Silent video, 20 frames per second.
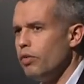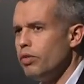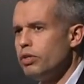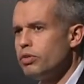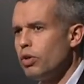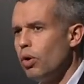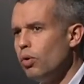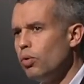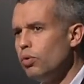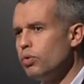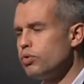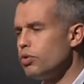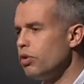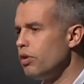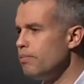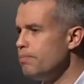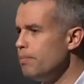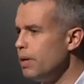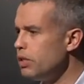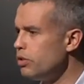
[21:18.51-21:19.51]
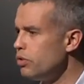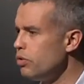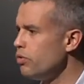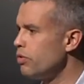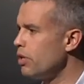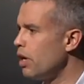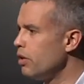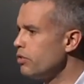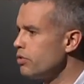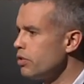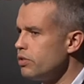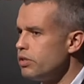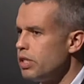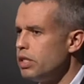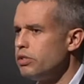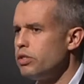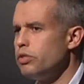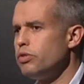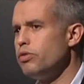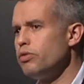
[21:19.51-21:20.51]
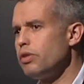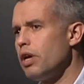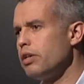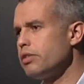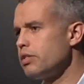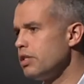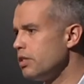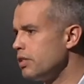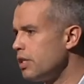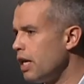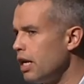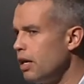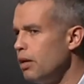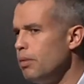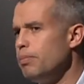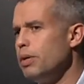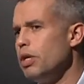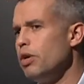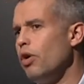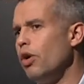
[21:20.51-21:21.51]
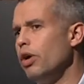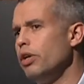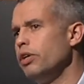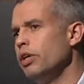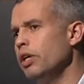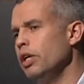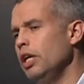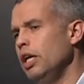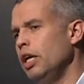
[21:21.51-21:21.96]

this whole sort of mid 2000s into 2010 and beyond,